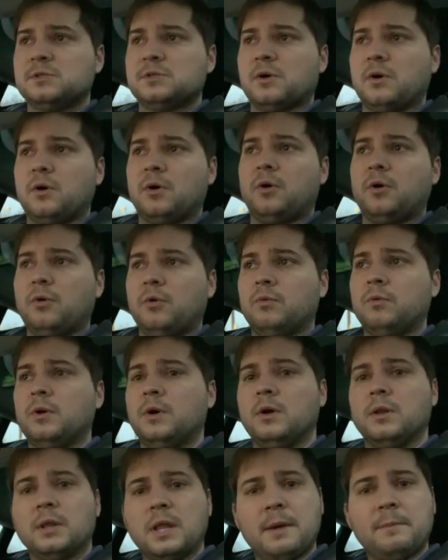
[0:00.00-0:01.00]
So
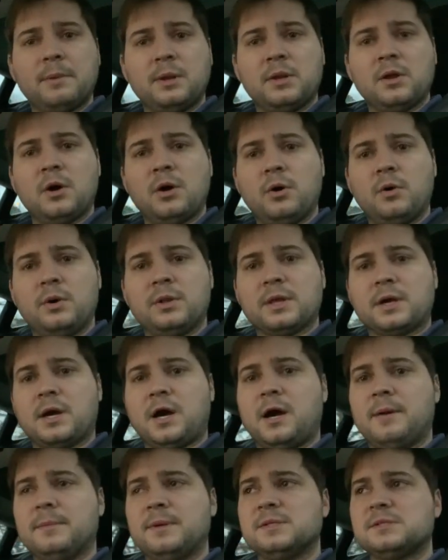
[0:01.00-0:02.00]
let me know in the
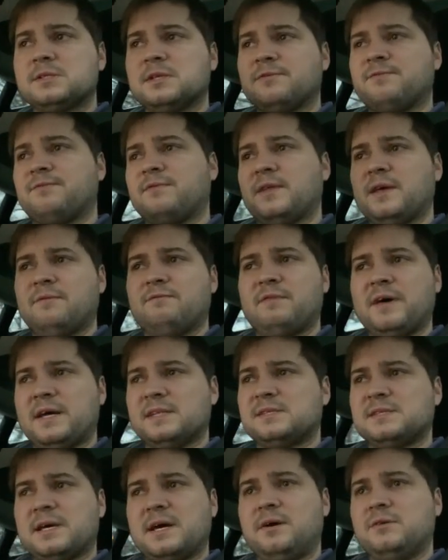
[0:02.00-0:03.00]
comments if
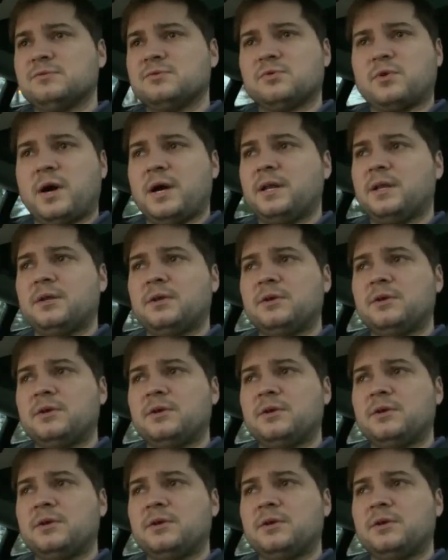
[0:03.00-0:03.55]
that sounds right to